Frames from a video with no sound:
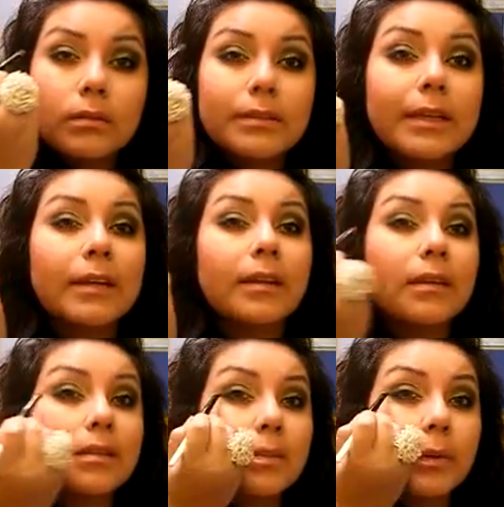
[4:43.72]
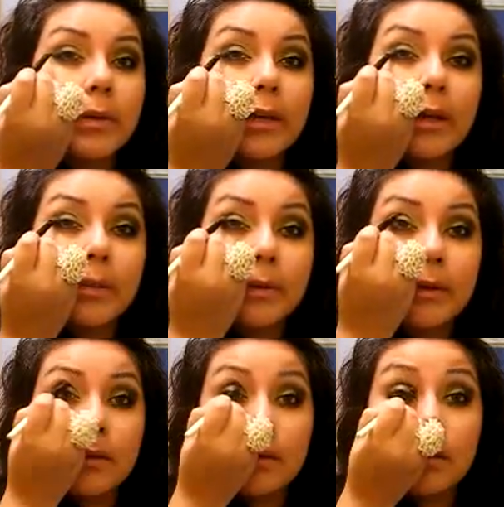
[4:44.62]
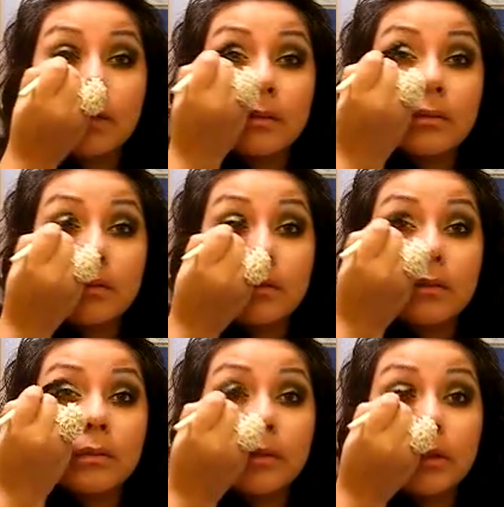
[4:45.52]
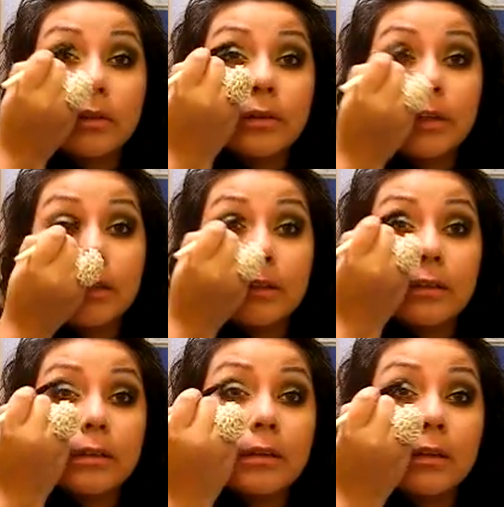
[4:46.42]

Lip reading: It's kind of like a smoky eye, but with green.